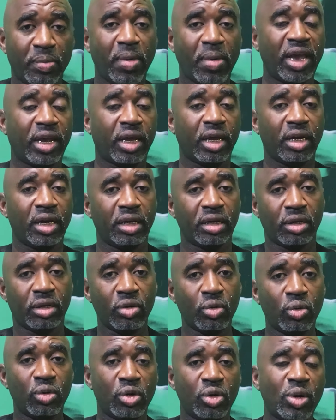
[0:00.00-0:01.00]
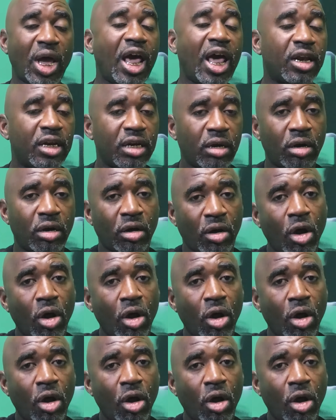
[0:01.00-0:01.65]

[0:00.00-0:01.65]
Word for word: it up and make it? A, you you got a,